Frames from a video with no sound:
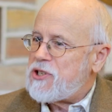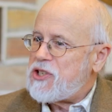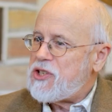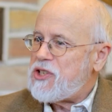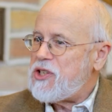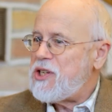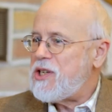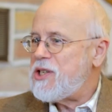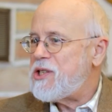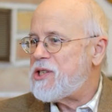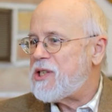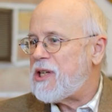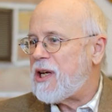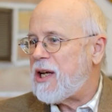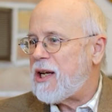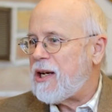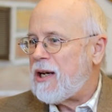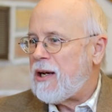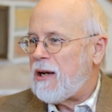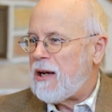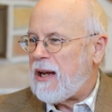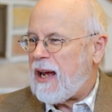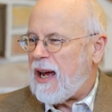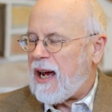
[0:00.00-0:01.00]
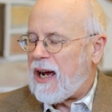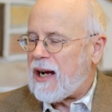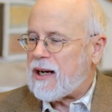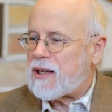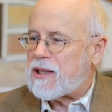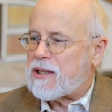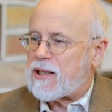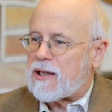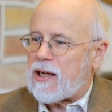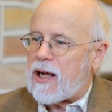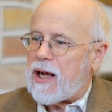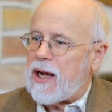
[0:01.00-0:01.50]
machines that
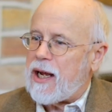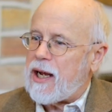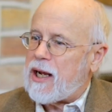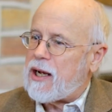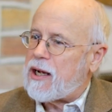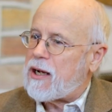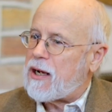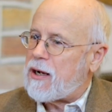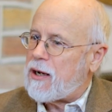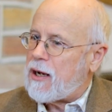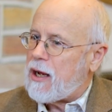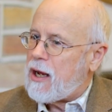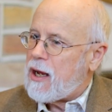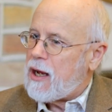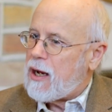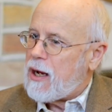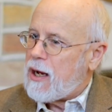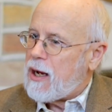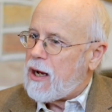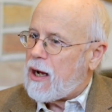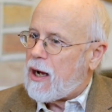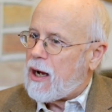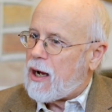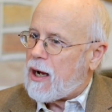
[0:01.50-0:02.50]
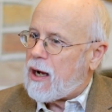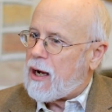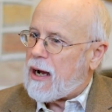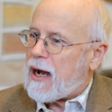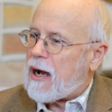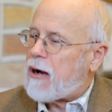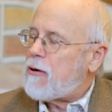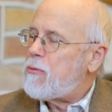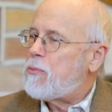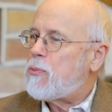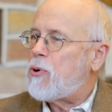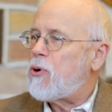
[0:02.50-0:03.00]
act like
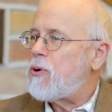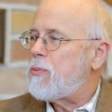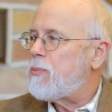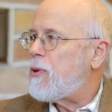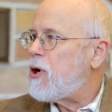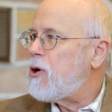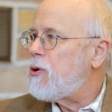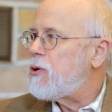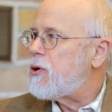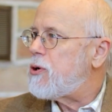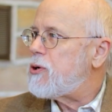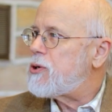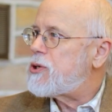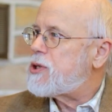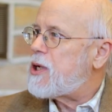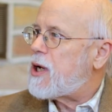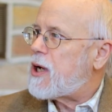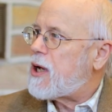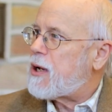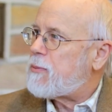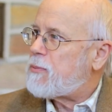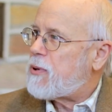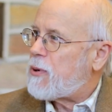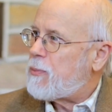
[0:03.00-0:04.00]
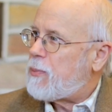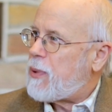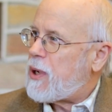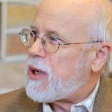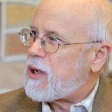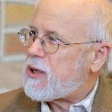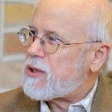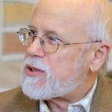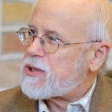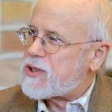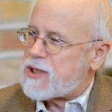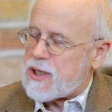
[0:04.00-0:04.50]
outboard motors that can
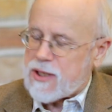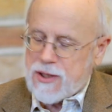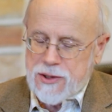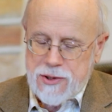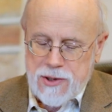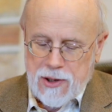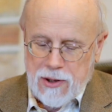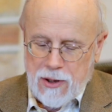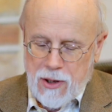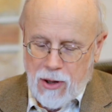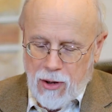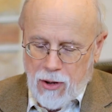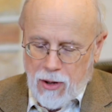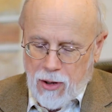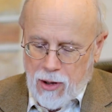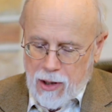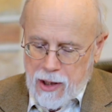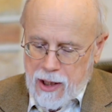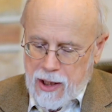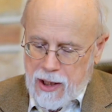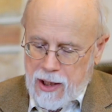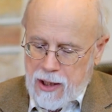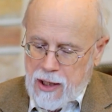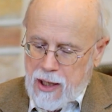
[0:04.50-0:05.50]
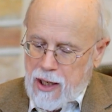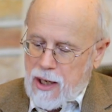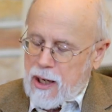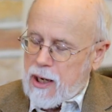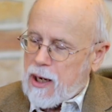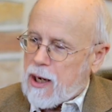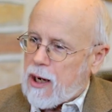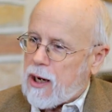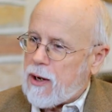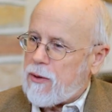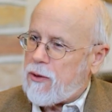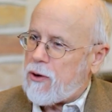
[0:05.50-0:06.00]
propel cells along, and
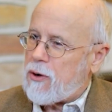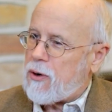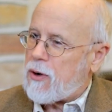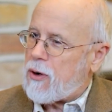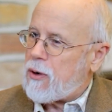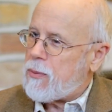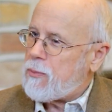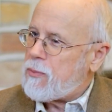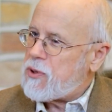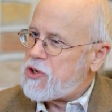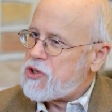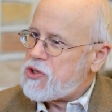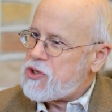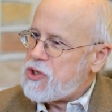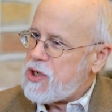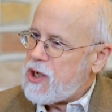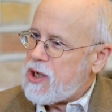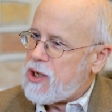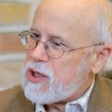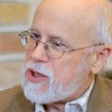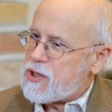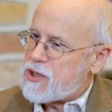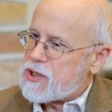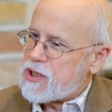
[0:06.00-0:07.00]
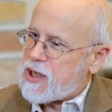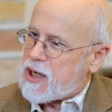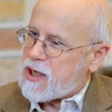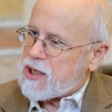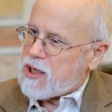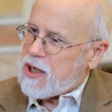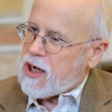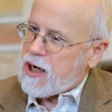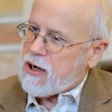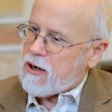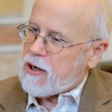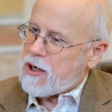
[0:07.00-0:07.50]
other machines
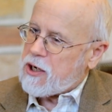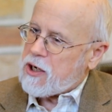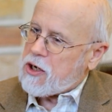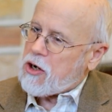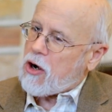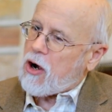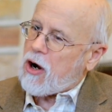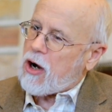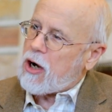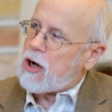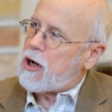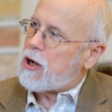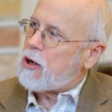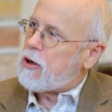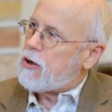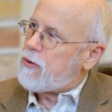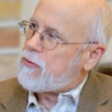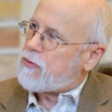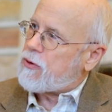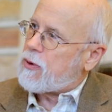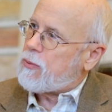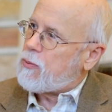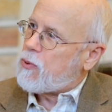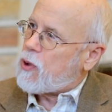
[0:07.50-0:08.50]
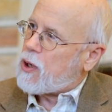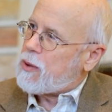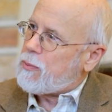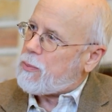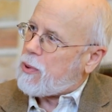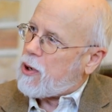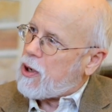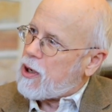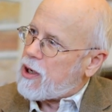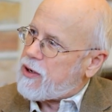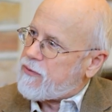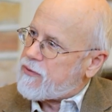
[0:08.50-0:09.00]
that carry cargo from
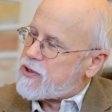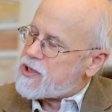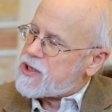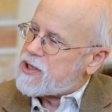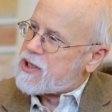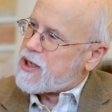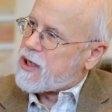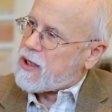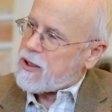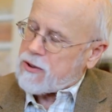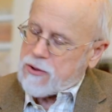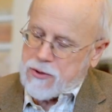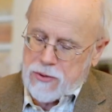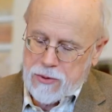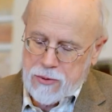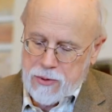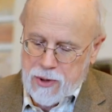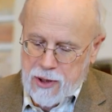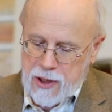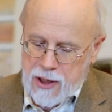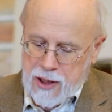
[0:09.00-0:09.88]
one part of a cell to